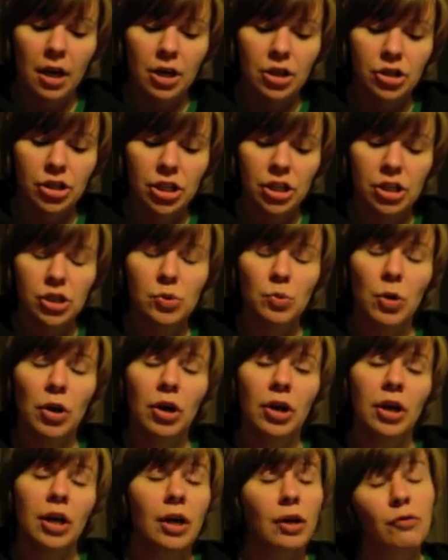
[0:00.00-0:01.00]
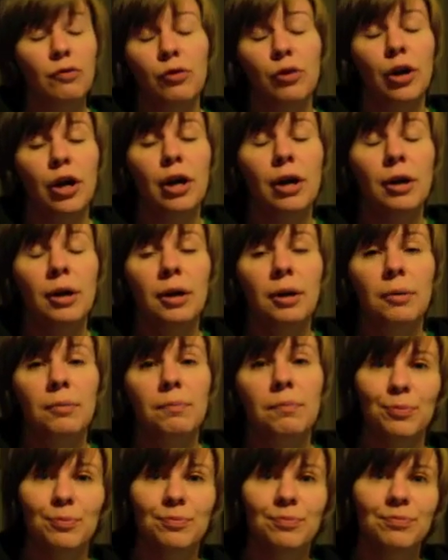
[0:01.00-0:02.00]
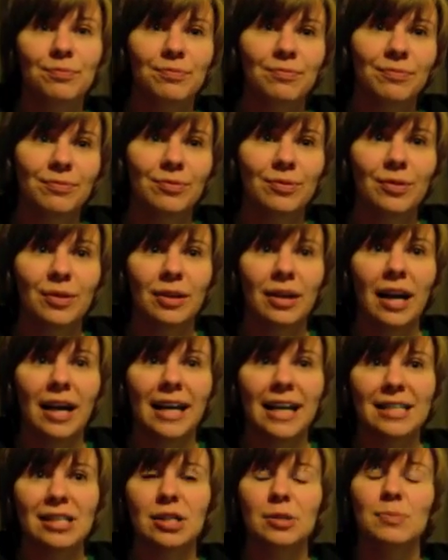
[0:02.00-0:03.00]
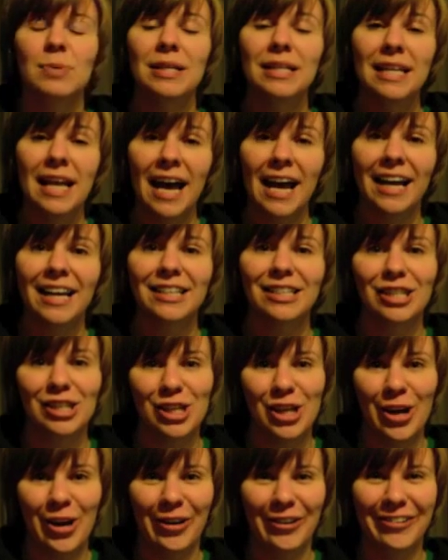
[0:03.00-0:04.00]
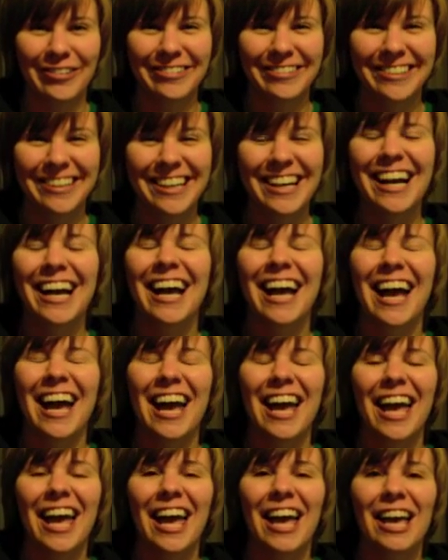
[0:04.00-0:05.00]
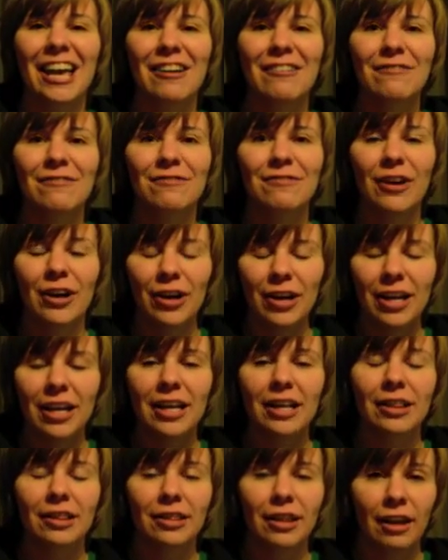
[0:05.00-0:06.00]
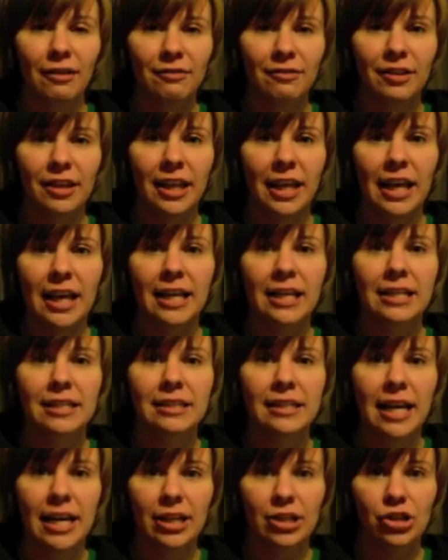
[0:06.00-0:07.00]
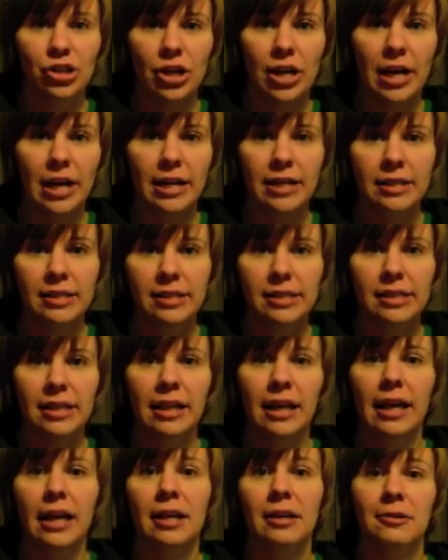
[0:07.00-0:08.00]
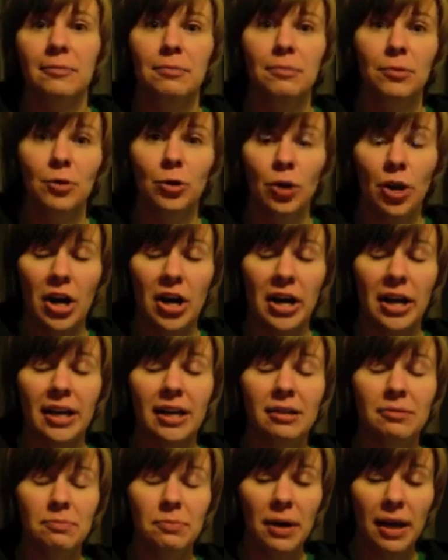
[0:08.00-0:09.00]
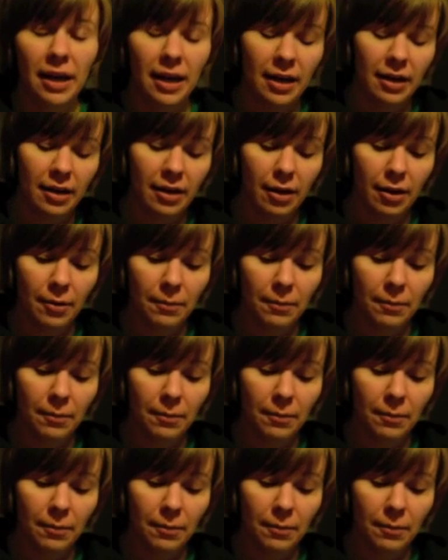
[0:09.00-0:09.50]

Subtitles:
She's wearing from, I guess it'd be neck to toe, a very lovely day dress in gray and pink.